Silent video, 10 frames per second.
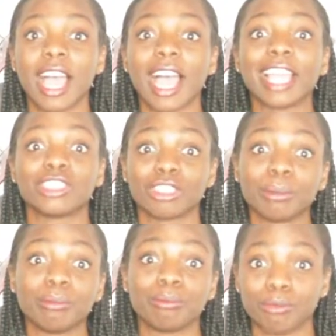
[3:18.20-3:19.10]
I
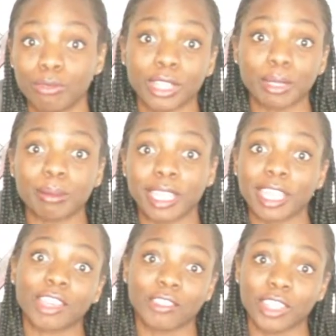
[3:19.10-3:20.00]
dream really
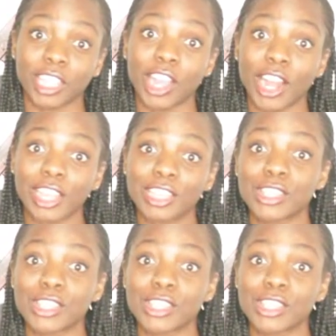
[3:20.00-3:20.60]
big and really hard.